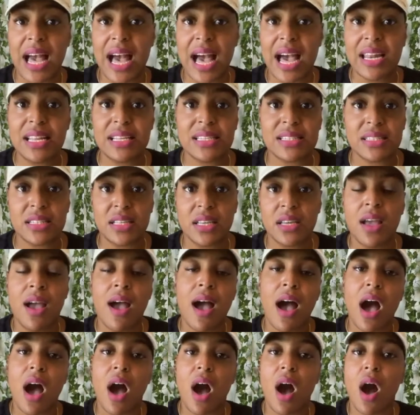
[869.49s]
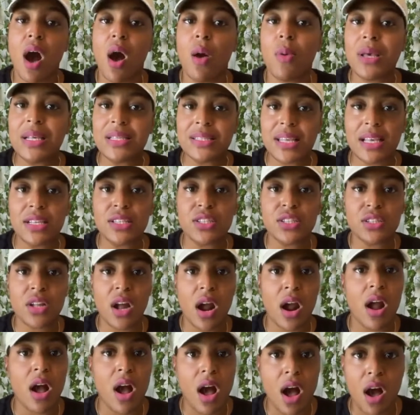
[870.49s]
Honestly, I always say
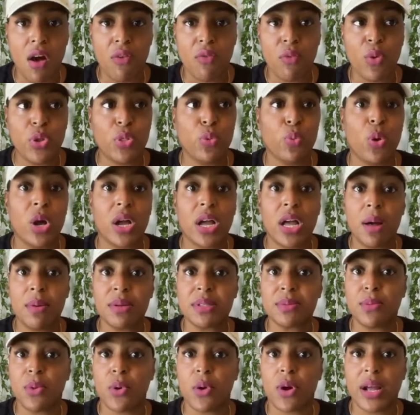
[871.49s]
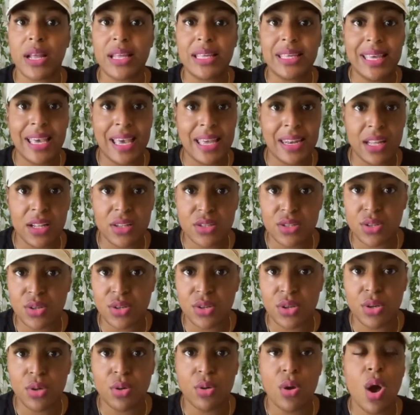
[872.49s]
start off with what comes more organic to
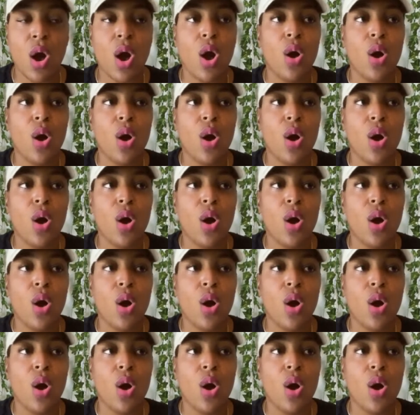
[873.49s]
you,